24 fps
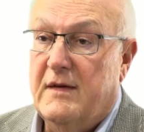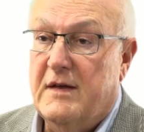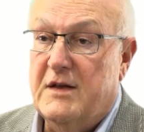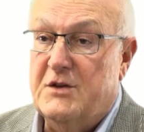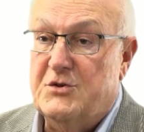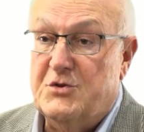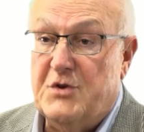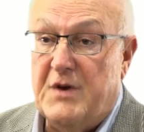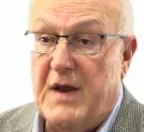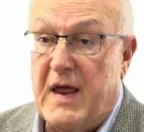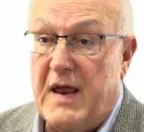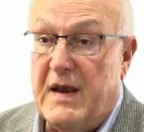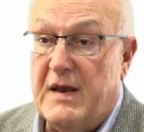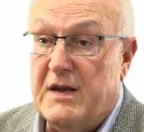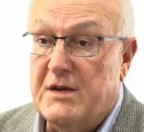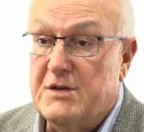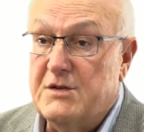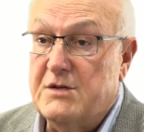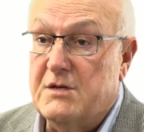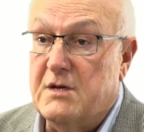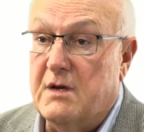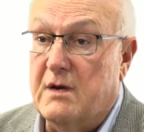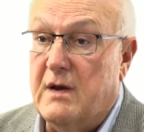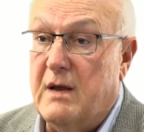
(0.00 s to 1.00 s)

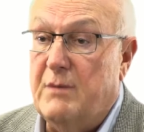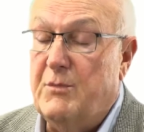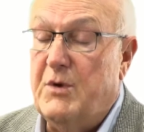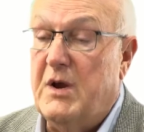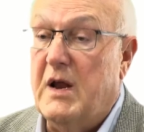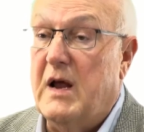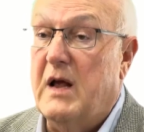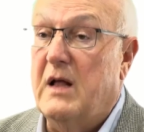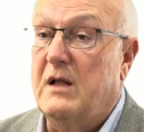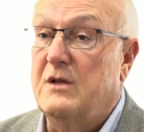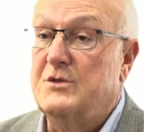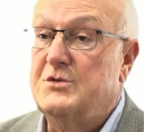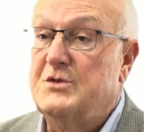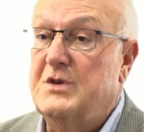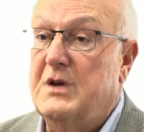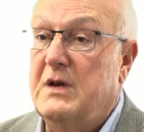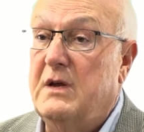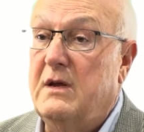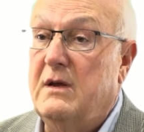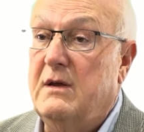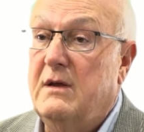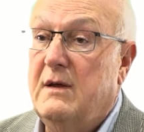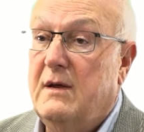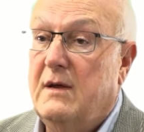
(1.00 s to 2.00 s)
genetics and
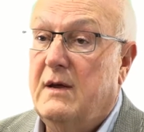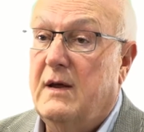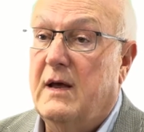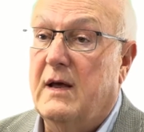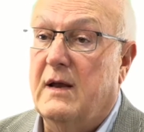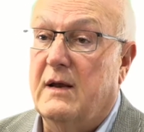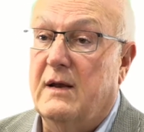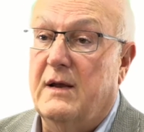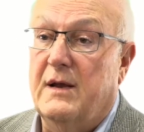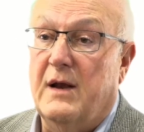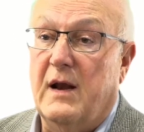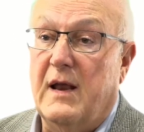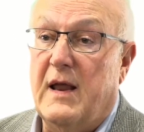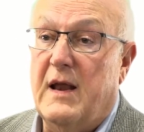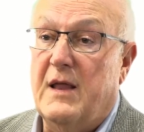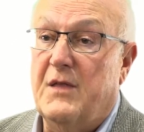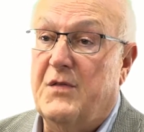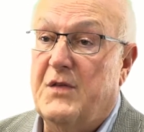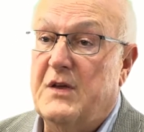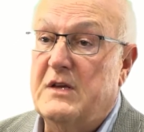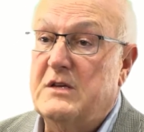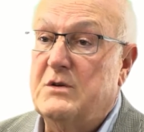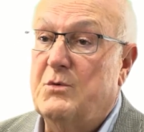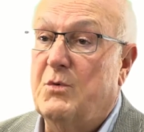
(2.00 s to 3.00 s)
immunology, and a lot of
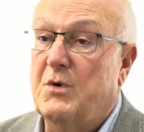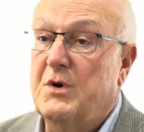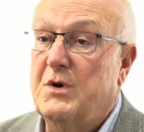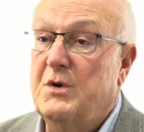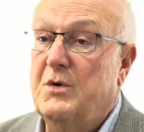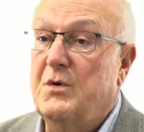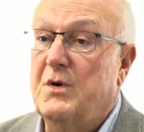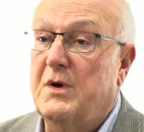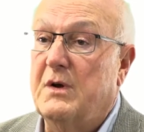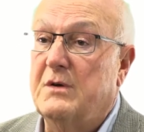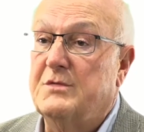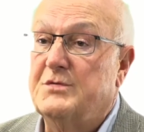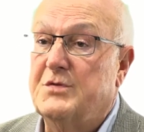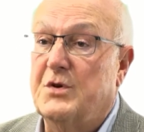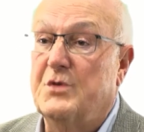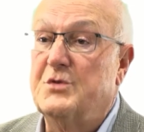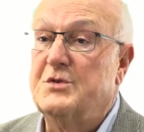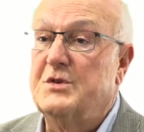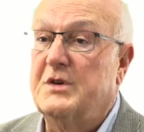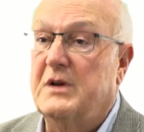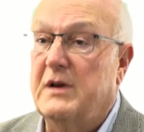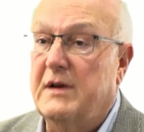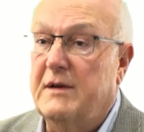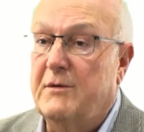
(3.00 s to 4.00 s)
the things that we're doing
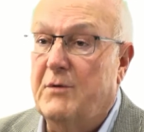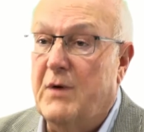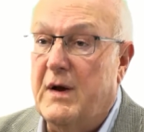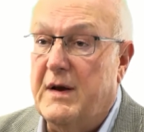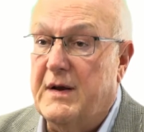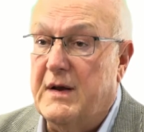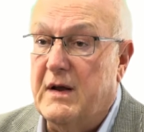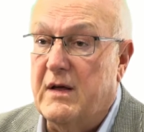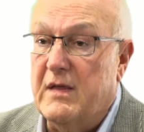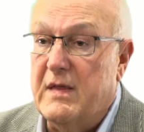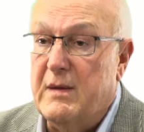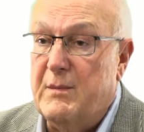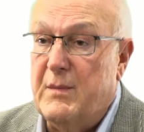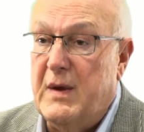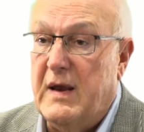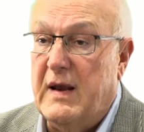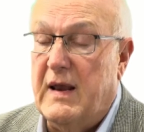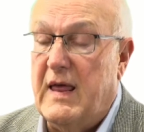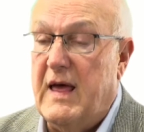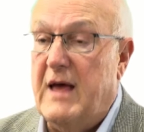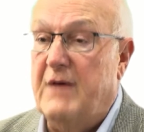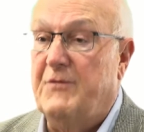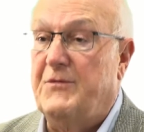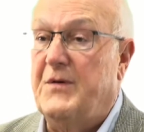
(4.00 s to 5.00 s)
surgically right now. They may
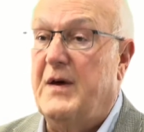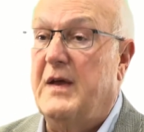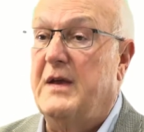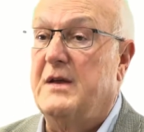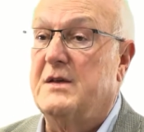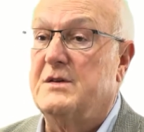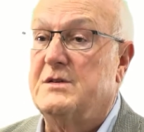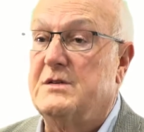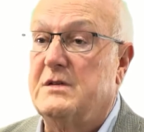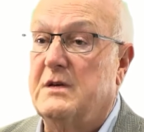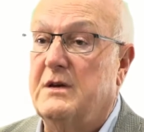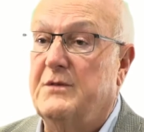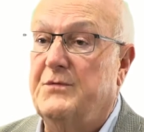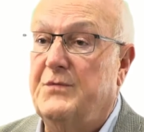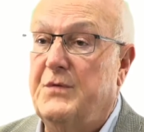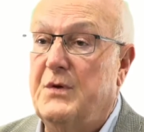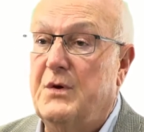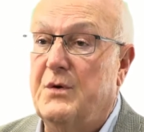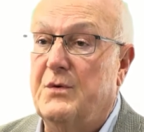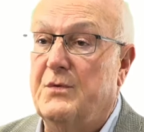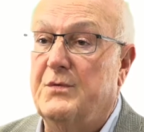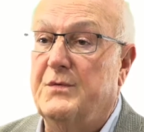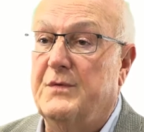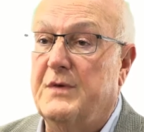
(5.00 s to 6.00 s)
laugh at us a
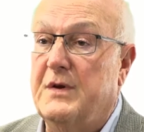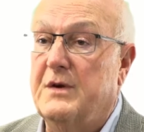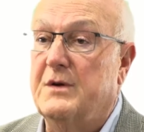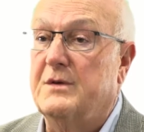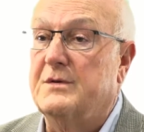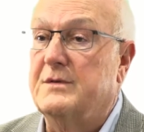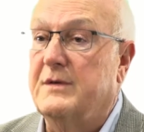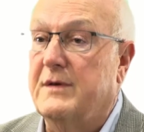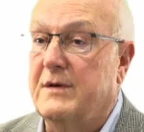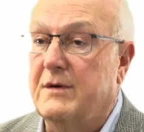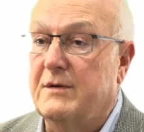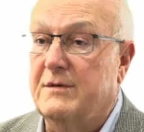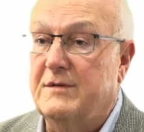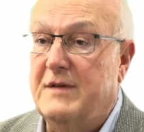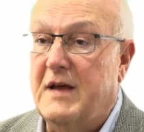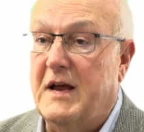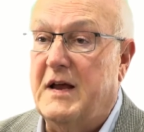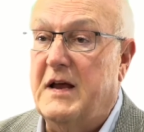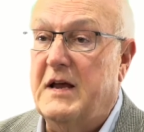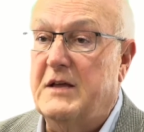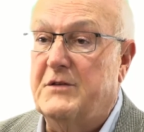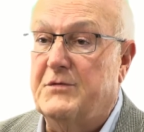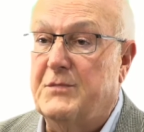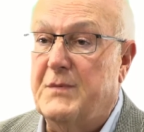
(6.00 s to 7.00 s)
few years,
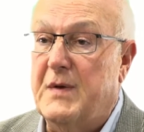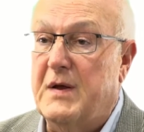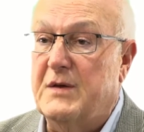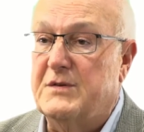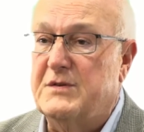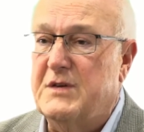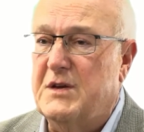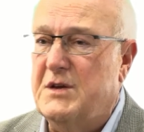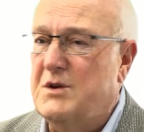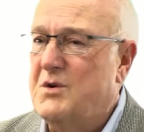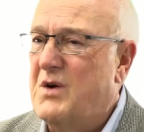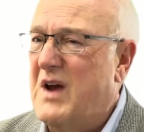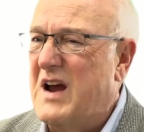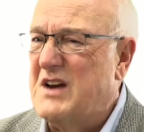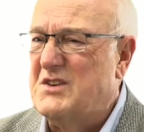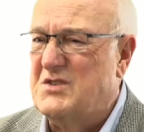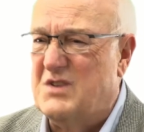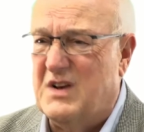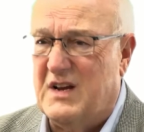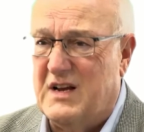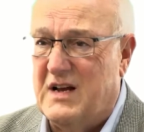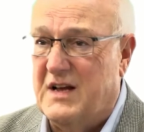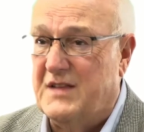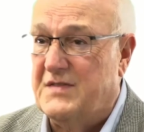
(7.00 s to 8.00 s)
decades from now, and say, "You
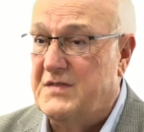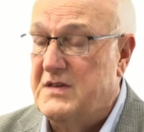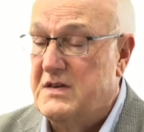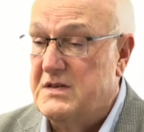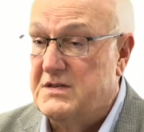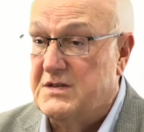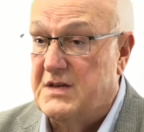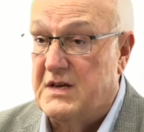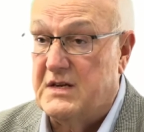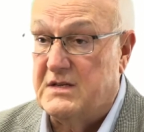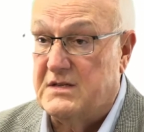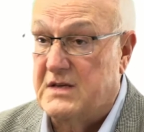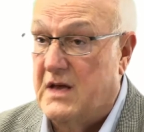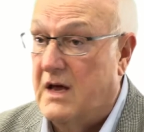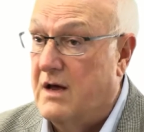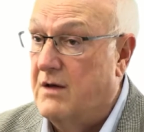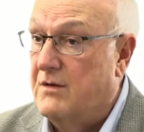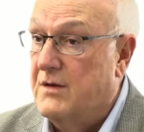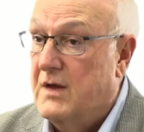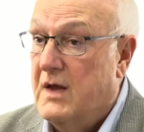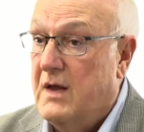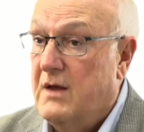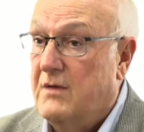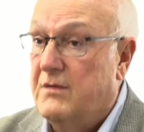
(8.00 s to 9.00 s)
actually cut these things out."
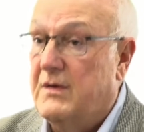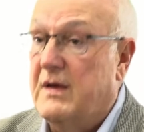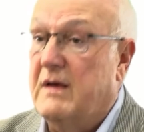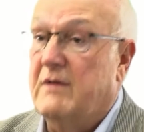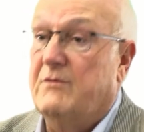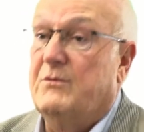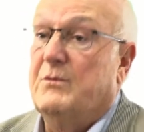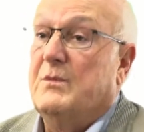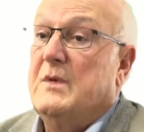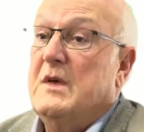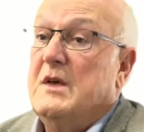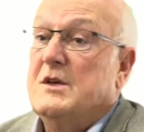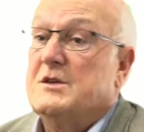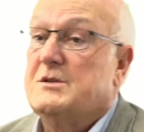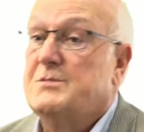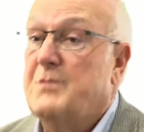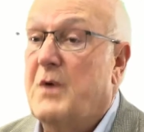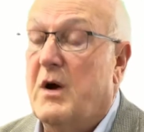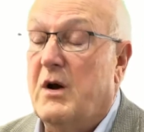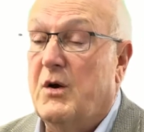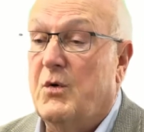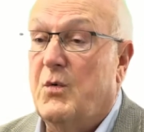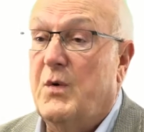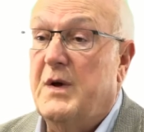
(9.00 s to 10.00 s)
They have
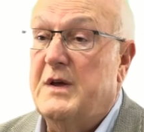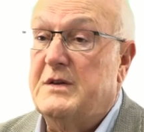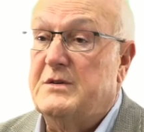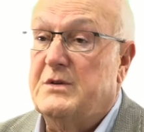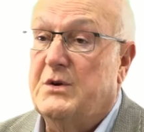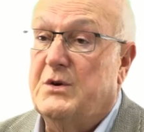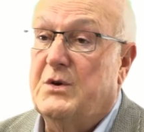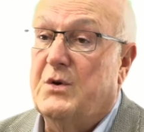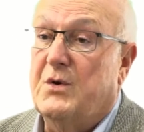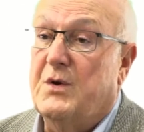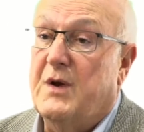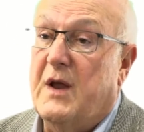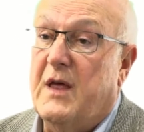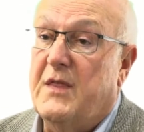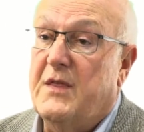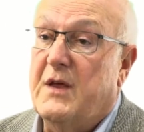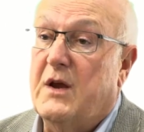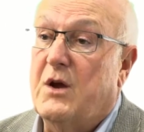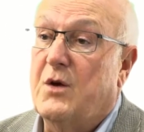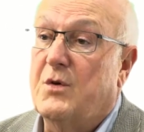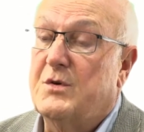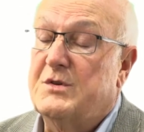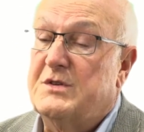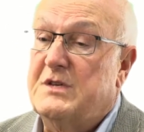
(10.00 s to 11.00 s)
smarter ways of doing it. I
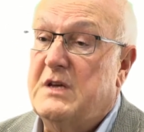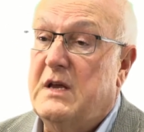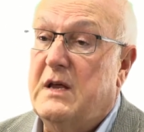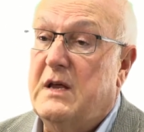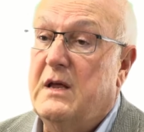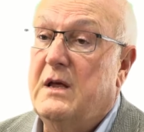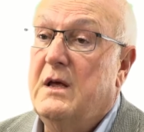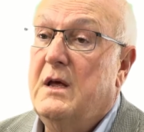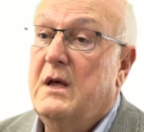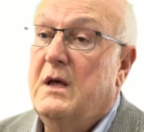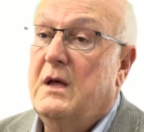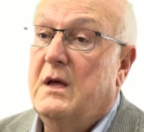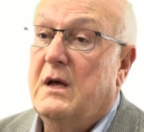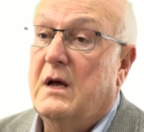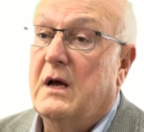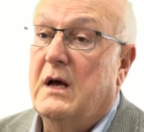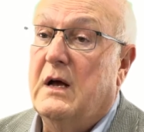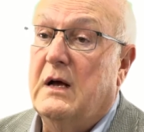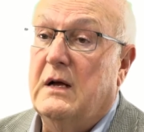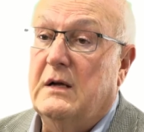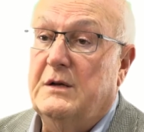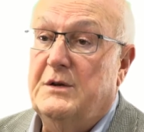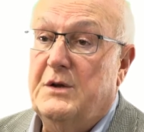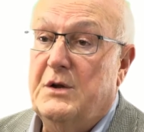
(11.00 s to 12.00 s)
think you're going to see
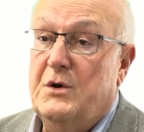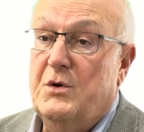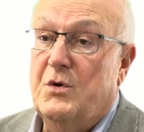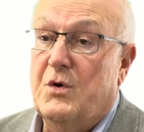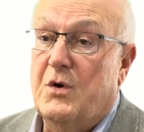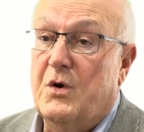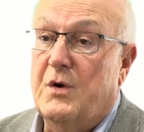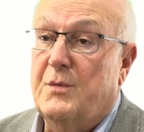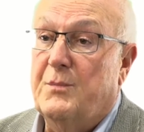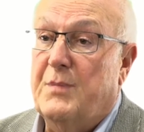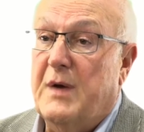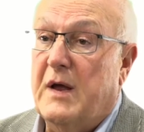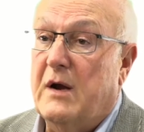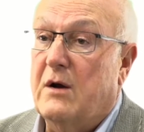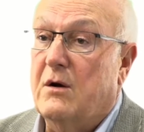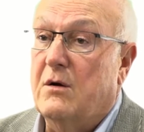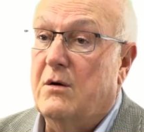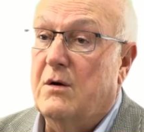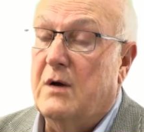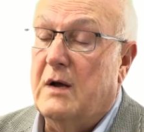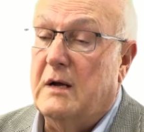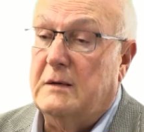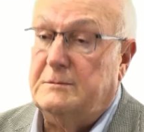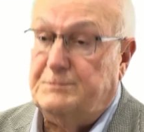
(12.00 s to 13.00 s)
newer and
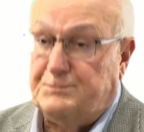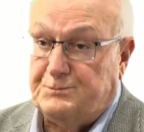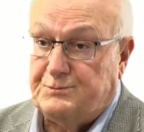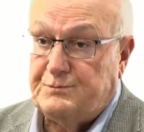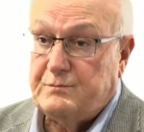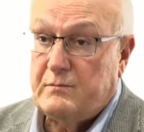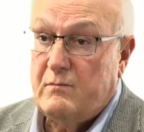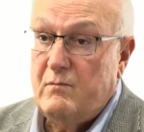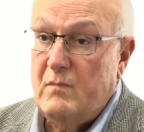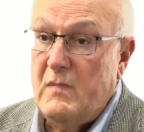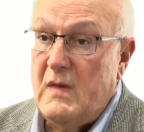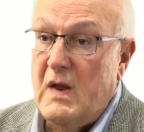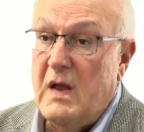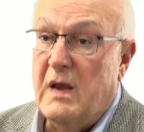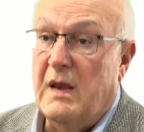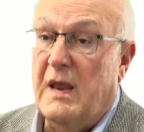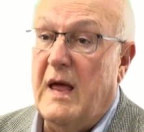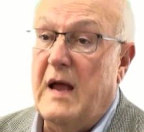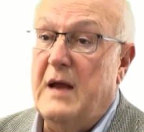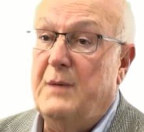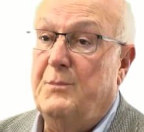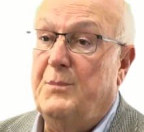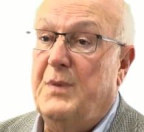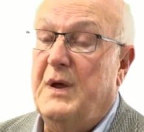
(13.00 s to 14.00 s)
better
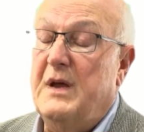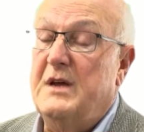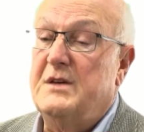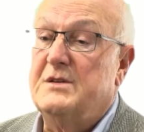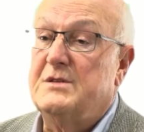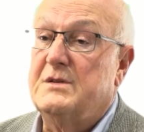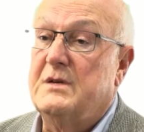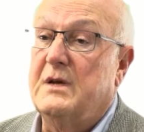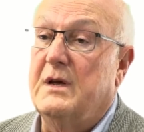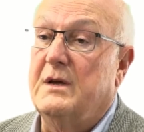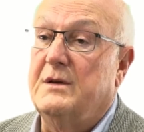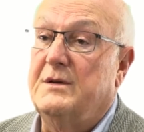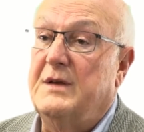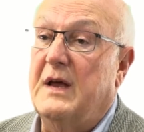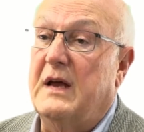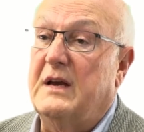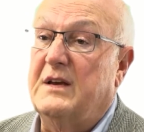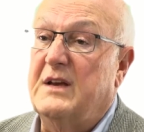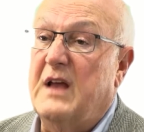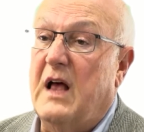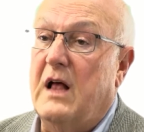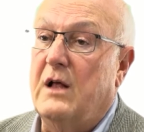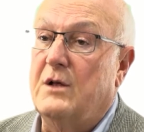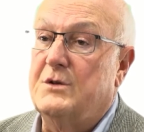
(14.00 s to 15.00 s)
light-based
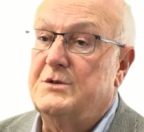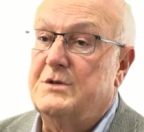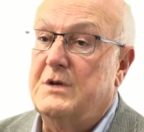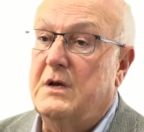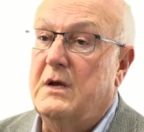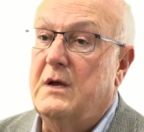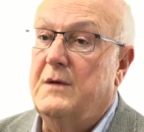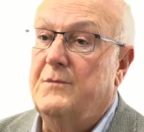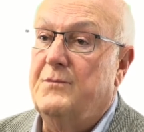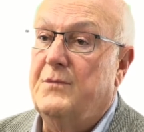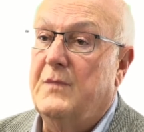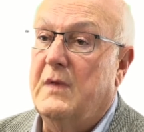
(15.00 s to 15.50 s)
technology,